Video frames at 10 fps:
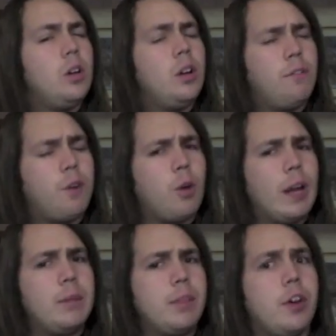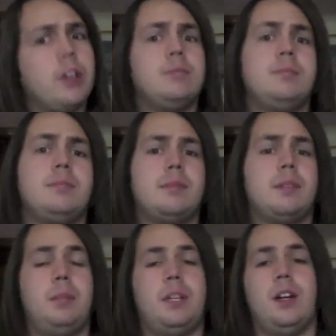For a random thought,
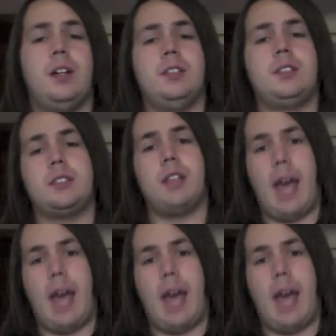because